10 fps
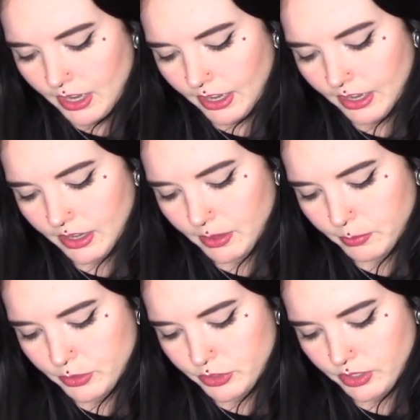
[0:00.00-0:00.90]

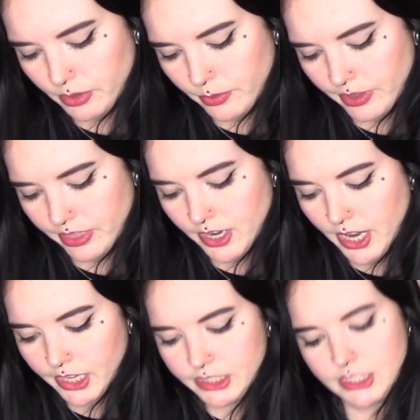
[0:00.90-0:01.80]
Um, so the
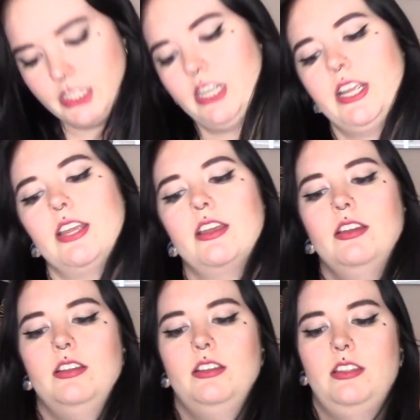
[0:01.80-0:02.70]
next thing
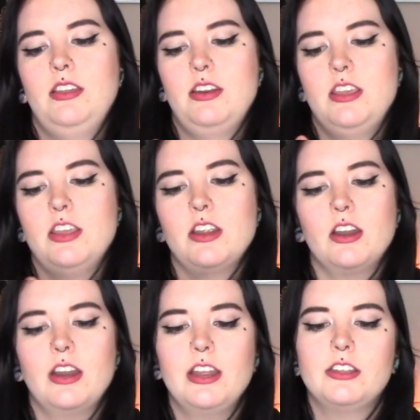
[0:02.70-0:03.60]
in
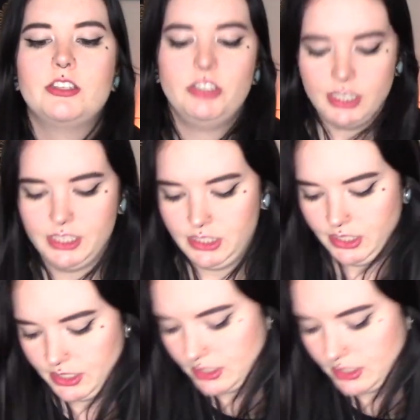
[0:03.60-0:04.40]
here is just this